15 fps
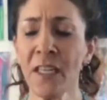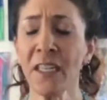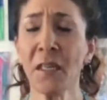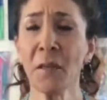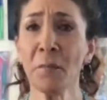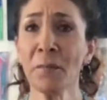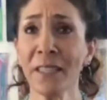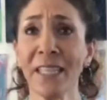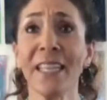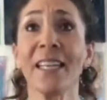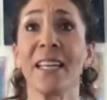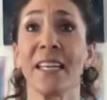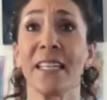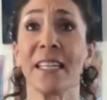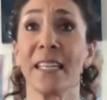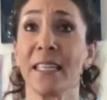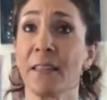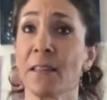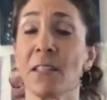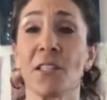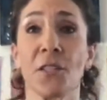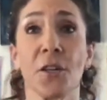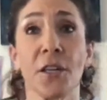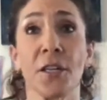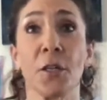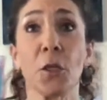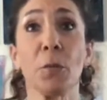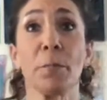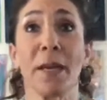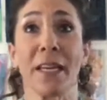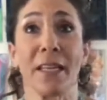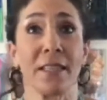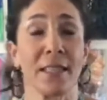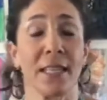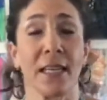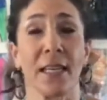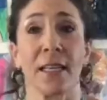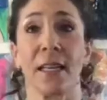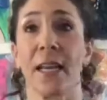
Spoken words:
complete it and start a new painting.